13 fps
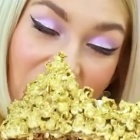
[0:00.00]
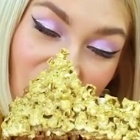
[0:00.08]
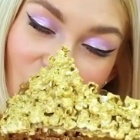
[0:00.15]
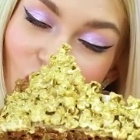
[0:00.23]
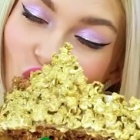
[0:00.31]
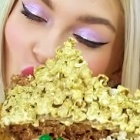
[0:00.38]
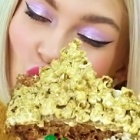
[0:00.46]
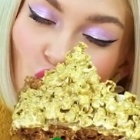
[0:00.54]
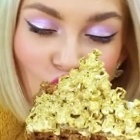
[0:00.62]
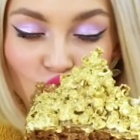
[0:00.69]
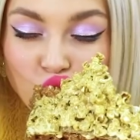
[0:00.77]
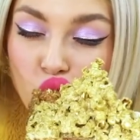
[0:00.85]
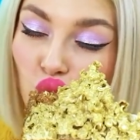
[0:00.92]
magic!
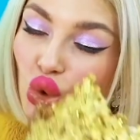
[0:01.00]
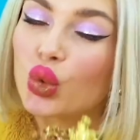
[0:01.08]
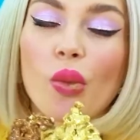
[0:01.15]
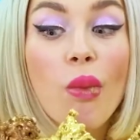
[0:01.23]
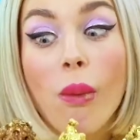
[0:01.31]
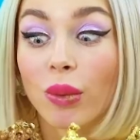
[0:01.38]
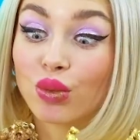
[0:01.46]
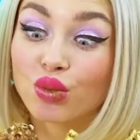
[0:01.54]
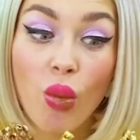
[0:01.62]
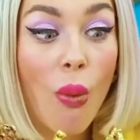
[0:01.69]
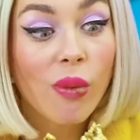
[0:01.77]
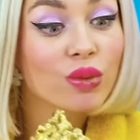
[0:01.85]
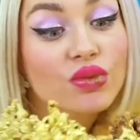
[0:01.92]
Ha. Well,
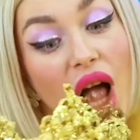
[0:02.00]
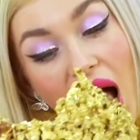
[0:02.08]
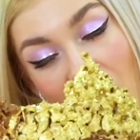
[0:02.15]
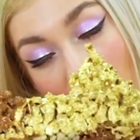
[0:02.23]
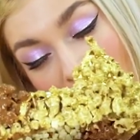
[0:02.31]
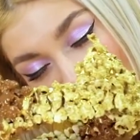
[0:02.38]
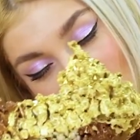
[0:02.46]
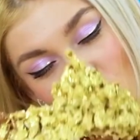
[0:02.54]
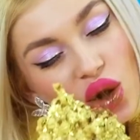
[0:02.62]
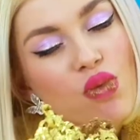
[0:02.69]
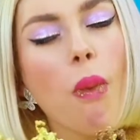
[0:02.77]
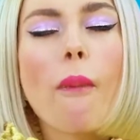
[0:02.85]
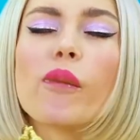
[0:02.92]
you two enjoy!
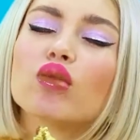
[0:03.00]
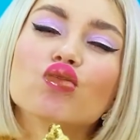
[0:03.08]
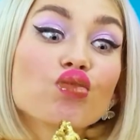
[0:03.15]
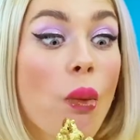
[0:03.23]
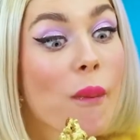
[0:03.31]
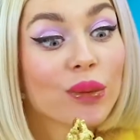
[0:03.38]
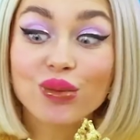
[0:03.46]
The best you